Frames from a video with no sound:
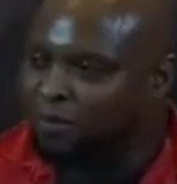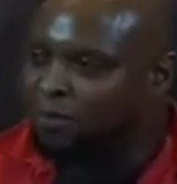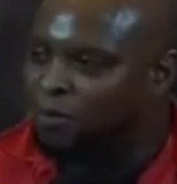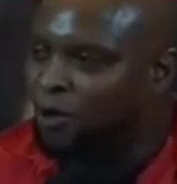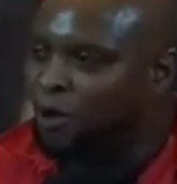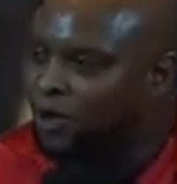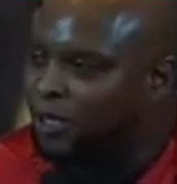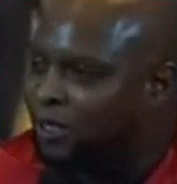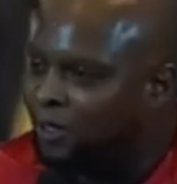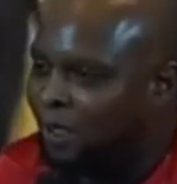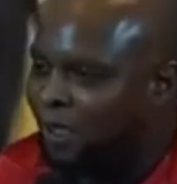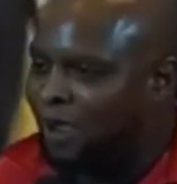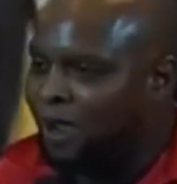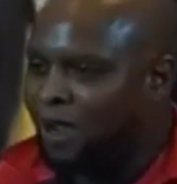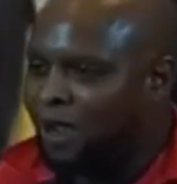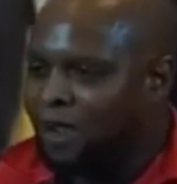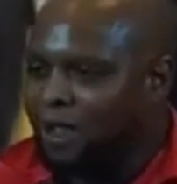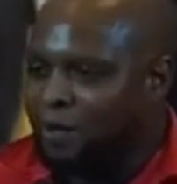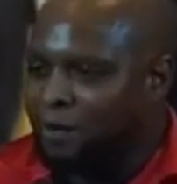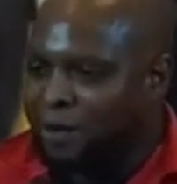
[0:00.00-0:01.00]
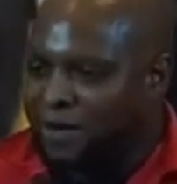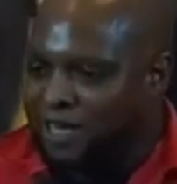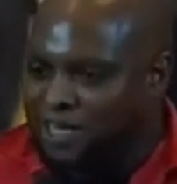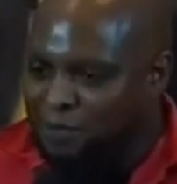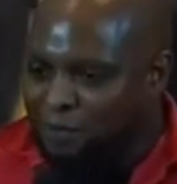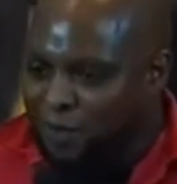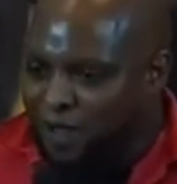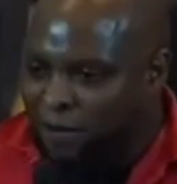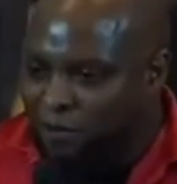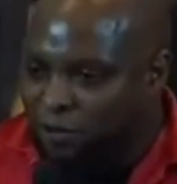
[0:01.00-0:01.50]
to be one board,
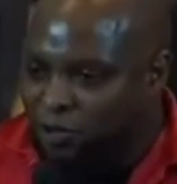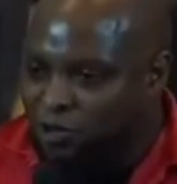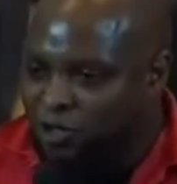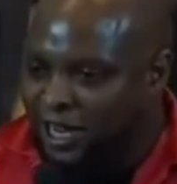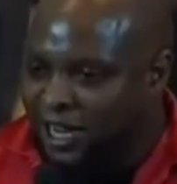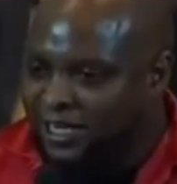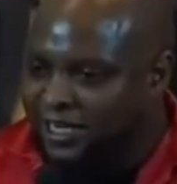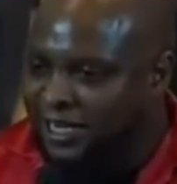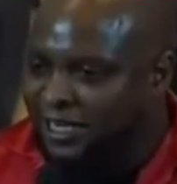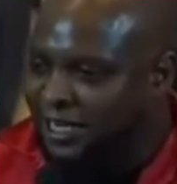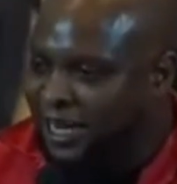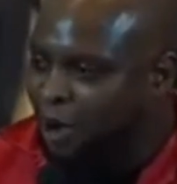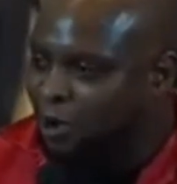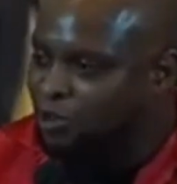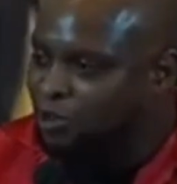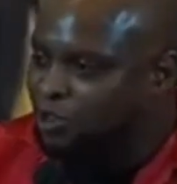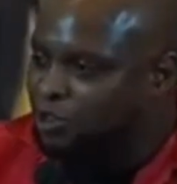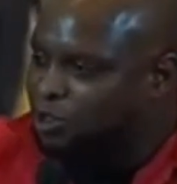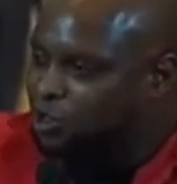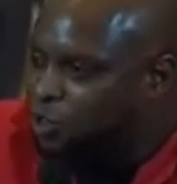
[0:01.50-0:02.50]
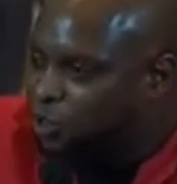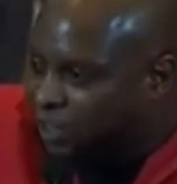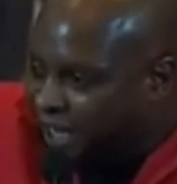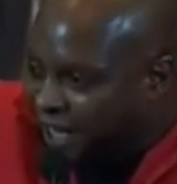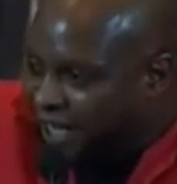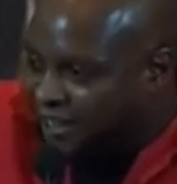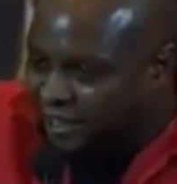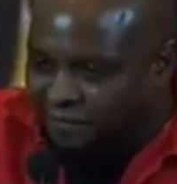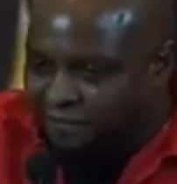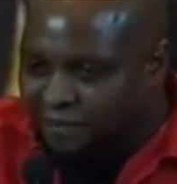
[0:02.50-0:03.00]
but it's being mutilated now into
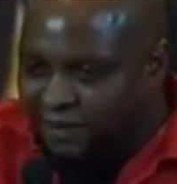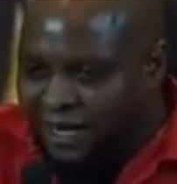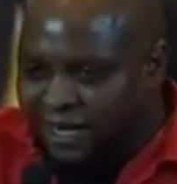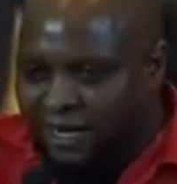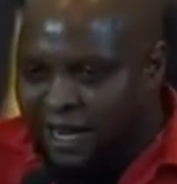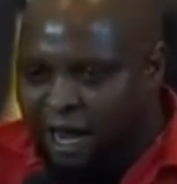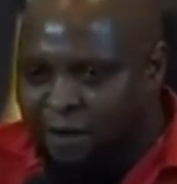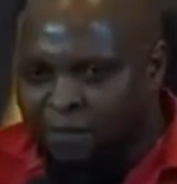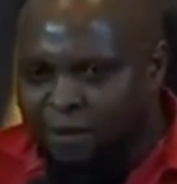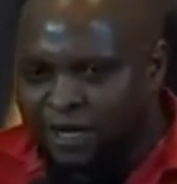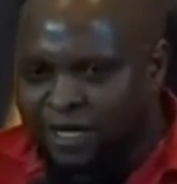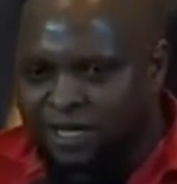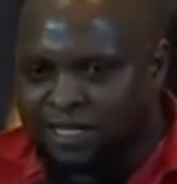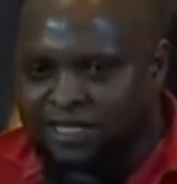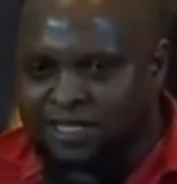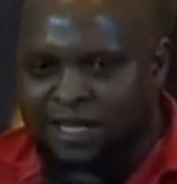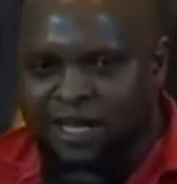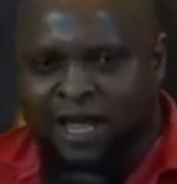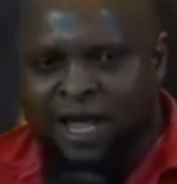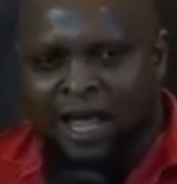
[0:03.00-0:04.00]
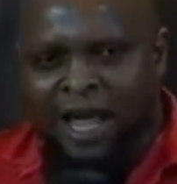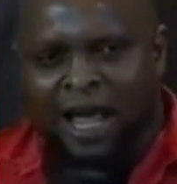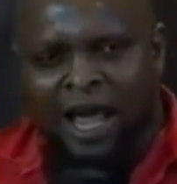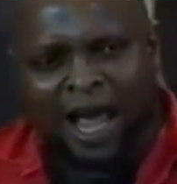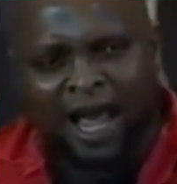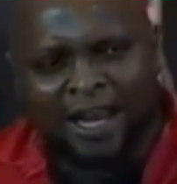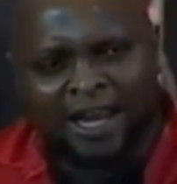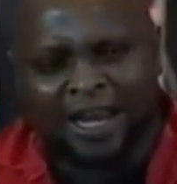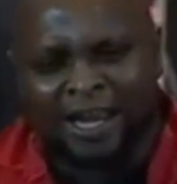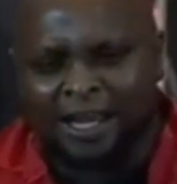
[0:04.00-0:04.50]
3 different companies.
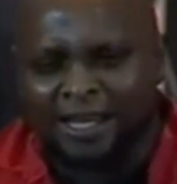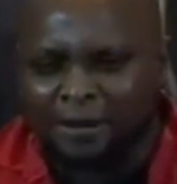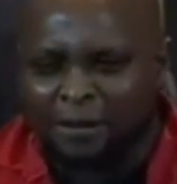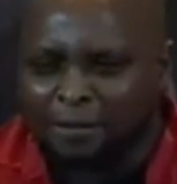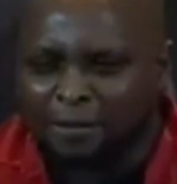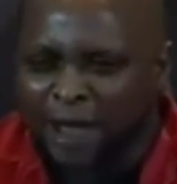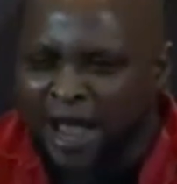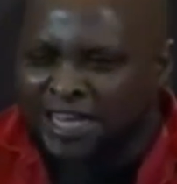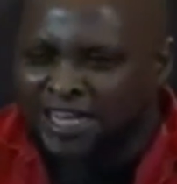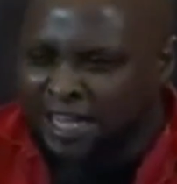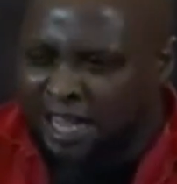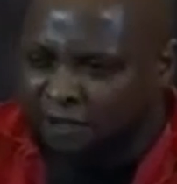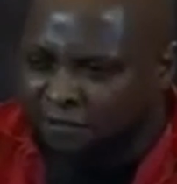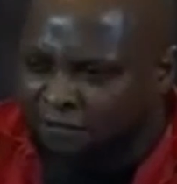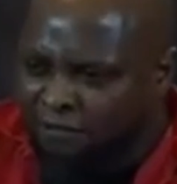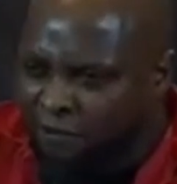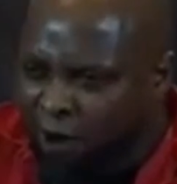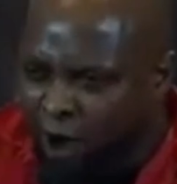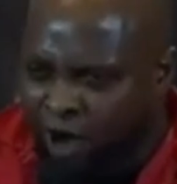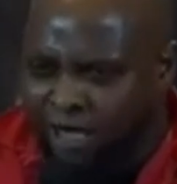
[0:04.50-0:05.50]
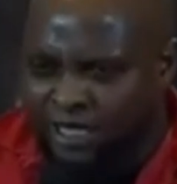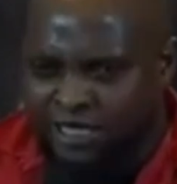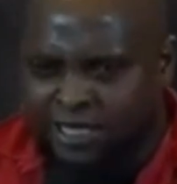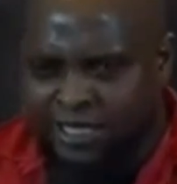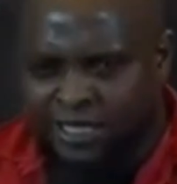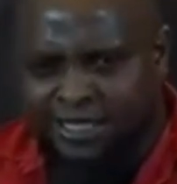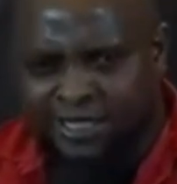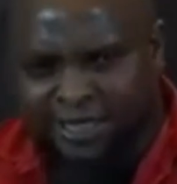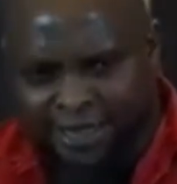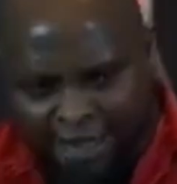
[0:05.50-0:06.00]
And he makes a
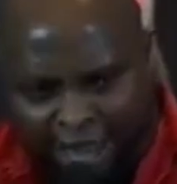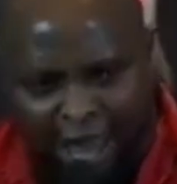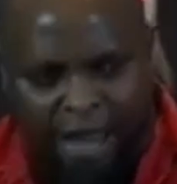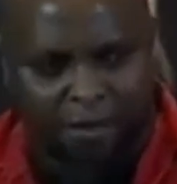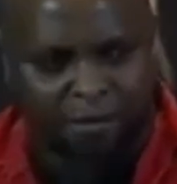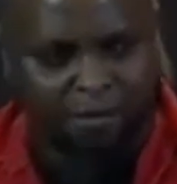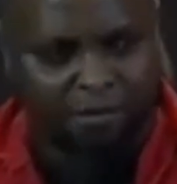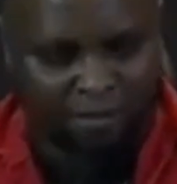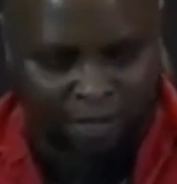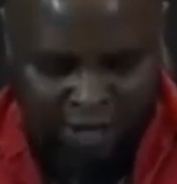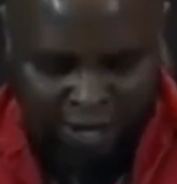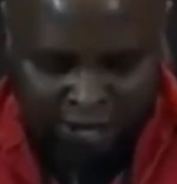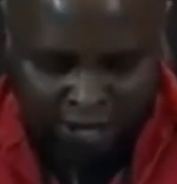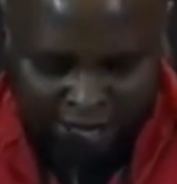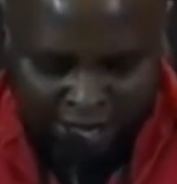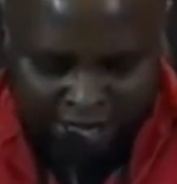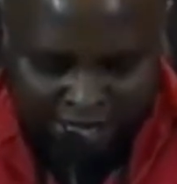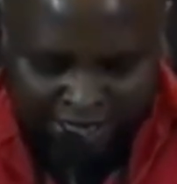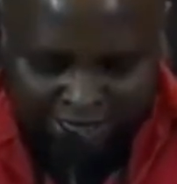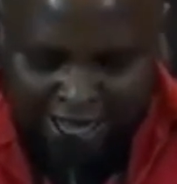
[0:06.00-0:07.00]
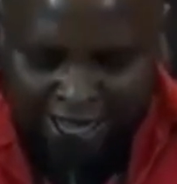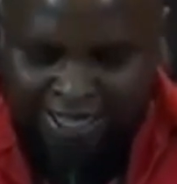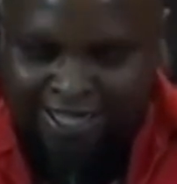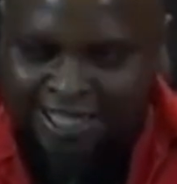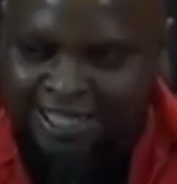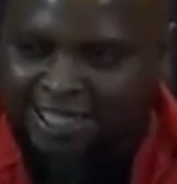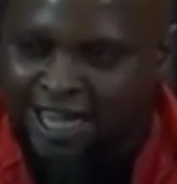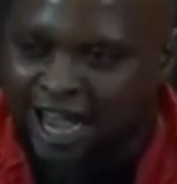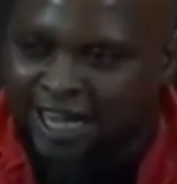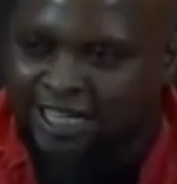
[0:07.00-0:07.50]
false claim
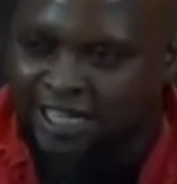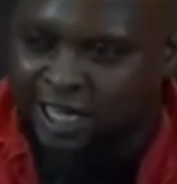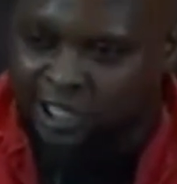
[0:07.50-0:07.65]
that